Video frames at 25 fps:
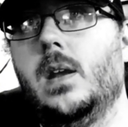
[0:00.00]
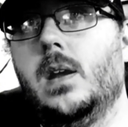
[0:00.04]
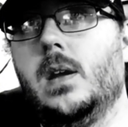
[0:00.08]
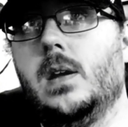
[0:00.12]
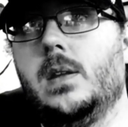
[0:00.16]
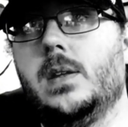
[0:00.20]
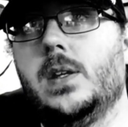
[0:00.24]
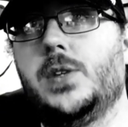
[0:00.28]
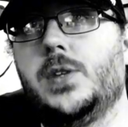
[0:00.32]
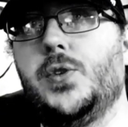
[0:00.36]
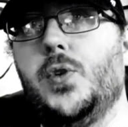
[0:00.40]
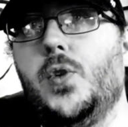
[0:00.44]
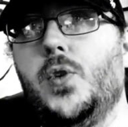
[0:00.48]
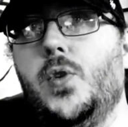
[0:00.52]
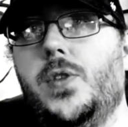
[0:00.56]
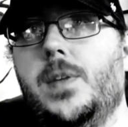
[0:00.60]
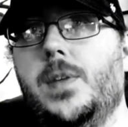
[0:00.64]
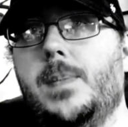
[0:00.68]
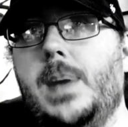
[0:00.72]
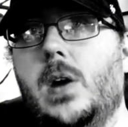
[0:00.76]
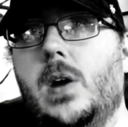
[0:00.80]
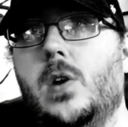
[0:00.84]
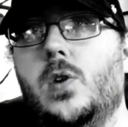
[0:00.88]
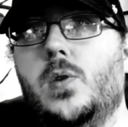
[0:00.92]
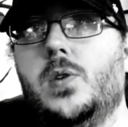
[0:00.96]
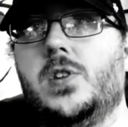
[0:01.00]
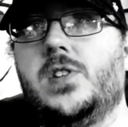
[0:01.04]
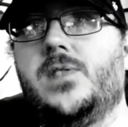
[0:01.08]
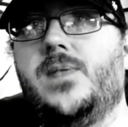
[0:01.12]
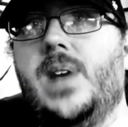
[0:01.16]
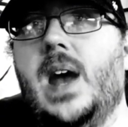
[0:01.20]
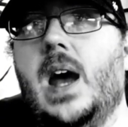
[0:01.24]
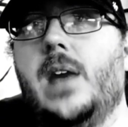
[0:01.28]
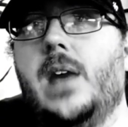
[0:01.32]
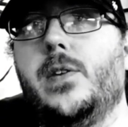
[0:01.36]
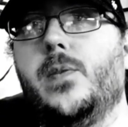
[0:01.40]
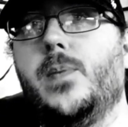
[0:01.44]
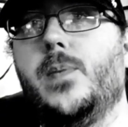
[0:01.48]
the truth about who his
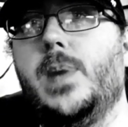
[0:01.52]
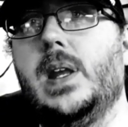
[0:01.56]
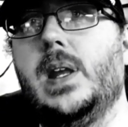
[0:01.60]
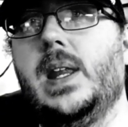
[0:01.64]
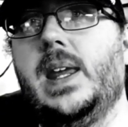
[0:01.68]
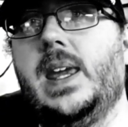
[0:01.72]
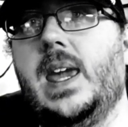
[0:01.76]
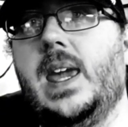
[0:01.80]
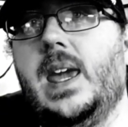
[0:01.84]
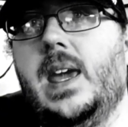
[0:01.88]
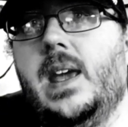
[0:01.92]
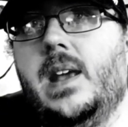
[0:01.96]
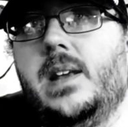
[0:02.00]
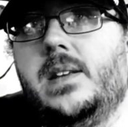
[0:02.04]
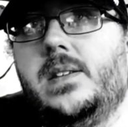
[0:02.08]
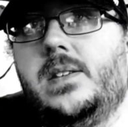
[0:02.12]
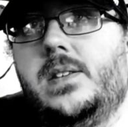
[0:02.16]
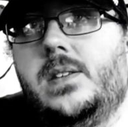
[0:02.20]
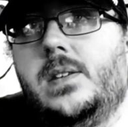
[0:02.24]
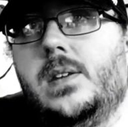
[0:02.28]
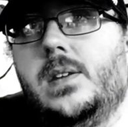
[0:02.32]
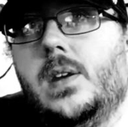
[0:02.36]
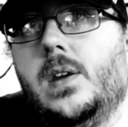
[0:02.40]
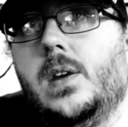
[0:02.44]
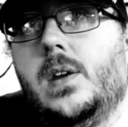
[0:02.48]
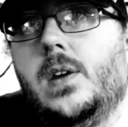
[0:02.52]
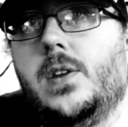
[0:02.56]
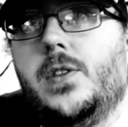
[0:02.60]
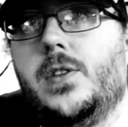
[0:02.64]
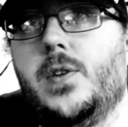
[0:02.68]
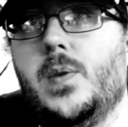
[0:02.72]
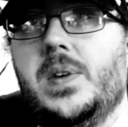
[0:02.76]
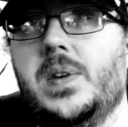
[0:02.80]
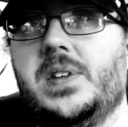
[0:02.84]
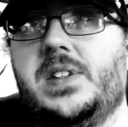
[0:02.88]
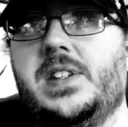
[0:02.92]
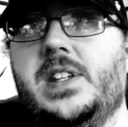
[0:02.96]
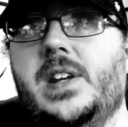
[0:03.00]
father really is
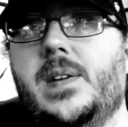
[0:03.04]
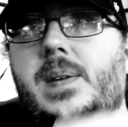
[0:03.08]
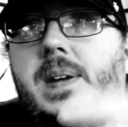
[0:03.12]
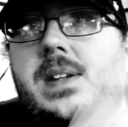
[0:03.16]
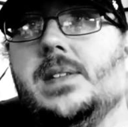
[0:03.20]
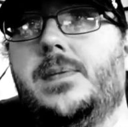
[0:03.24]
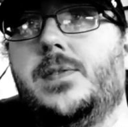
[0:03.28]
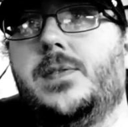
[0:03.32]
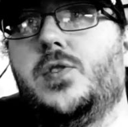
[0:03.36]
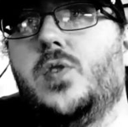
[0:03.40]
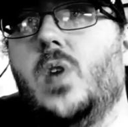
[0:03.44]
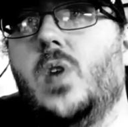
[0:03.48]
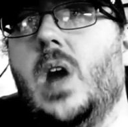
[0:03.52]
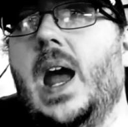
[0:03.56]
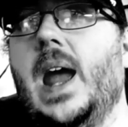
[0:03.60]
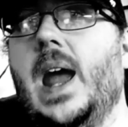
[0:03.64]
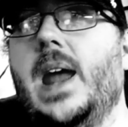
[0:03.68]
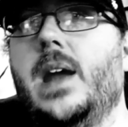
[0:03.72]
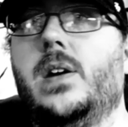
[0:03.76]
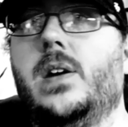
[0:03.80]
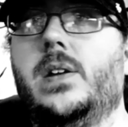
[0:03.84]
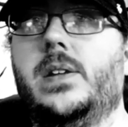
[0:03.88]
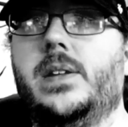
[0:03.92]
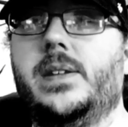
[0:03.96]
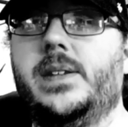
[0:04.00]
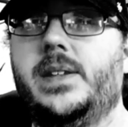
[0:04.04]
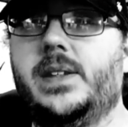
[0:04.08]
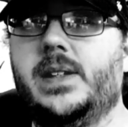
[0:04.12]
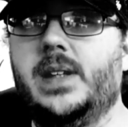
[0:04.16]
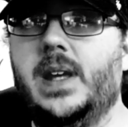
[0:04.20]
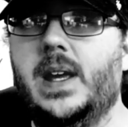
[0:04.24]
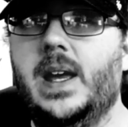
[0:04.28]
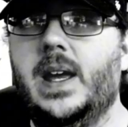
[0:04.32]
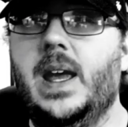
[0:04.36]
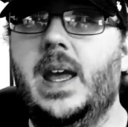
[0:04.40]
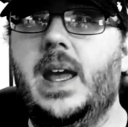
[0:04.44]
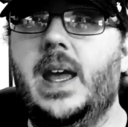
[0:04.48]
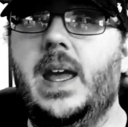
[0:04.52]
through a series of trials,
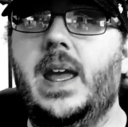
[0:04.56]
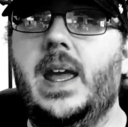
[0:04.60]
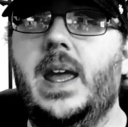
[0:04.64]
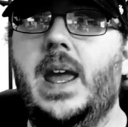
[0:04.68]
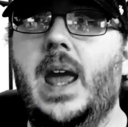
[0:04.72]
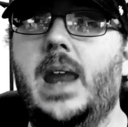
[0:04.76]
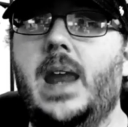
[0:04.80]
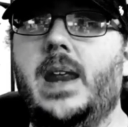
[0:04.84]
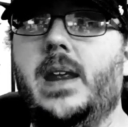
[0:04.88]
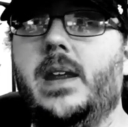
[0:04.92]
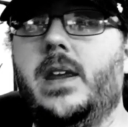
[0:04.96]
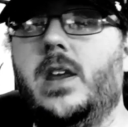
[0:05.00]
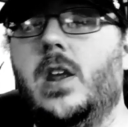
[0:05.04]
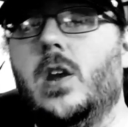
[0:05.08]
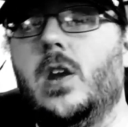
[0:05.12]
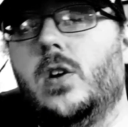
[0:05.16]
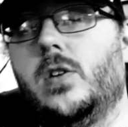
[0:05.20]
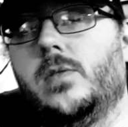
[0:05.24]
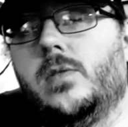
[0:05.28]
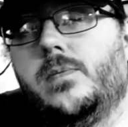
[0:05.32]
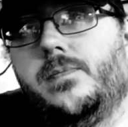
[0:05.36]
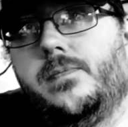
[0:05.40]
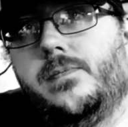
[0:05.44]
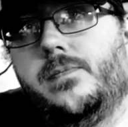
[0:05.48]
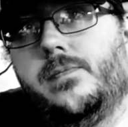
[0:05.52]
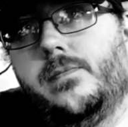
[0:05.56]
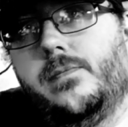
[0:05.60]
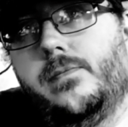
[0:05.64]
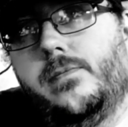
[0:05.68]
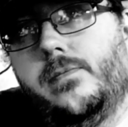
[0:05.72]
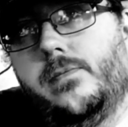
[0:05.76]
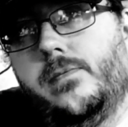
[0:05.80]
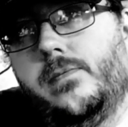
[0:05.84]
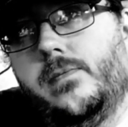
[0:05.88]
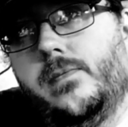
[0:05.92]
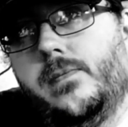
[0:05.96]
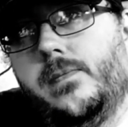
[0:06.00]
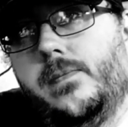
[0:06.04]
and it
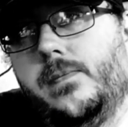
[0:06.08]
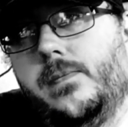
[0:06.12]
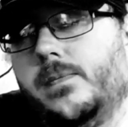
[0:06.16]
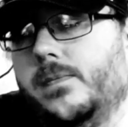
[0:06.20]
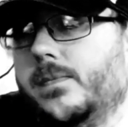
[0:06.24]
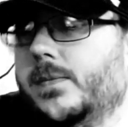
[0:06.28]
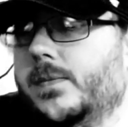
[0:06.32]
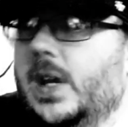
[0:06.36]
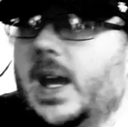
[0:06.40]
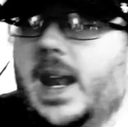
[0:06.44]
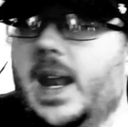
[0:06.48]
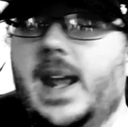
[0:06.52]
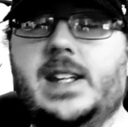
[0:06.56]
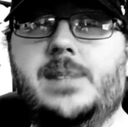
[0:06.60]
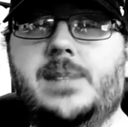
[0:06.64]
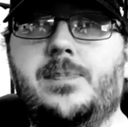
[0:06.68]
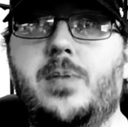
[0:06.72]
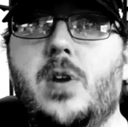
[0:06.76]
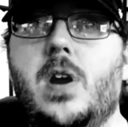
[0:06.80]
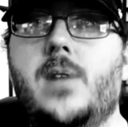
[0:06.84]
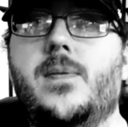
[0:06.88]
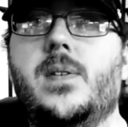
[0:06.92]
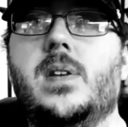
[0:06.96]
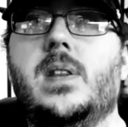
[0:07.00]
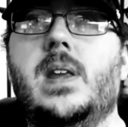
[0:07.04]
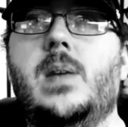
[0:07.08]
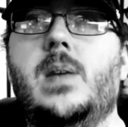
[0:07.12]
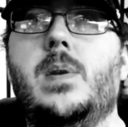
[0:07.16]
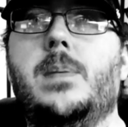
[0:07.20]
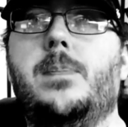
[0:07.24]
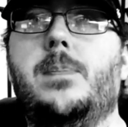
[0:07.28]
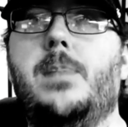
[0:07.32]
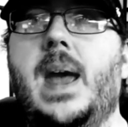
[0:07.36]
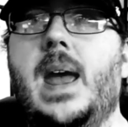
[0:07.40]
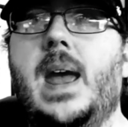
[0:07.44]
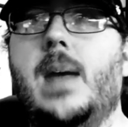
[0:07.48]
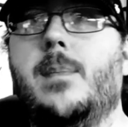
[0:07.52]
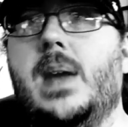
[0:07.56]
connects perfectly with
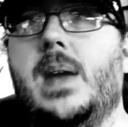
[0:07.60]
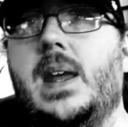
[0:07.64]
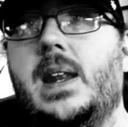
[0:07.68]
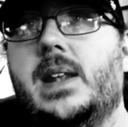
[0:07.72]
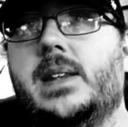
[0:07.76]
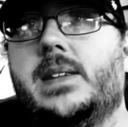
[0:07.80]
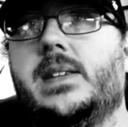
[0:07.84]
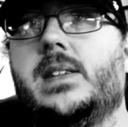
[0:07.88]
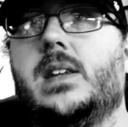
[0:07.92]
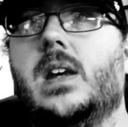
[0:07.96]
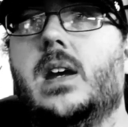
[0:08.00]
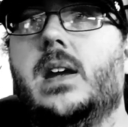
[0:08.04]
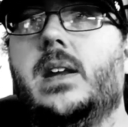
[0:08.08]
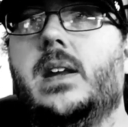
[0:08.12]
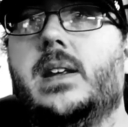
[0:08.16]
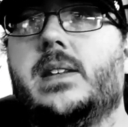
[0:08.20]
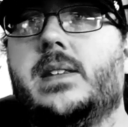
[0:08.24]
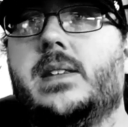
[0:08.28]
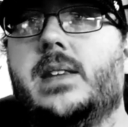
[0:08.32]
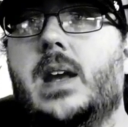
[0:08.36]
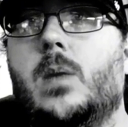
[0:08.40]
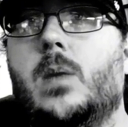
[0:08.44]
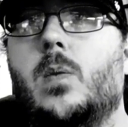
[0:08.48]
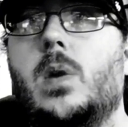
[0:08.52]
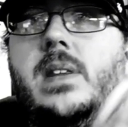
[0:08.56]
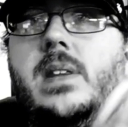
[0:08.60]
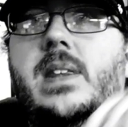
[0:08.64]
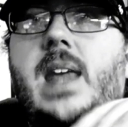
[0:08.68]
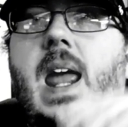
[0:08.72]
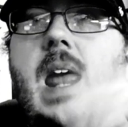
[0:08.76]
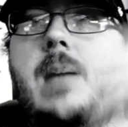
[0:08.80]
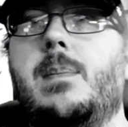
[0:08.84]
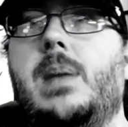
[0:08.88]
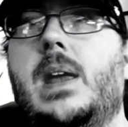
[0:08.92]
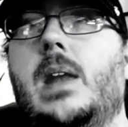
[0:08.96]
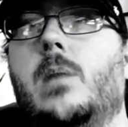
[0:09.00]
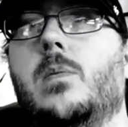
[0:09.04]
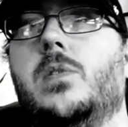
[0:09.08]
Batman and Son. It's like what
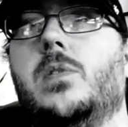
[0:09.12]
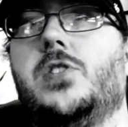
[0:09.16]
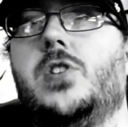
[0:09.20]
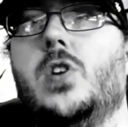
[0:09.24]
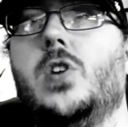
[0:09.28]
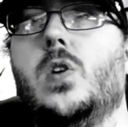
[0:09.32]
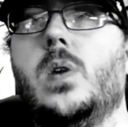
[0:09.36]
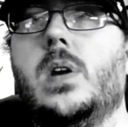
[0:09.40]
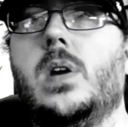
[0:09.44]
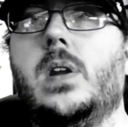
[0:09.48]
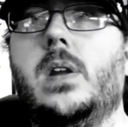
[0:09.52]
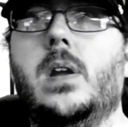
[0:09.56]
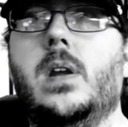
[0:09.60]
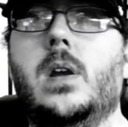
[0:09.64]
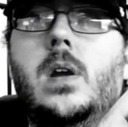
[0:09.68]
Damian was doing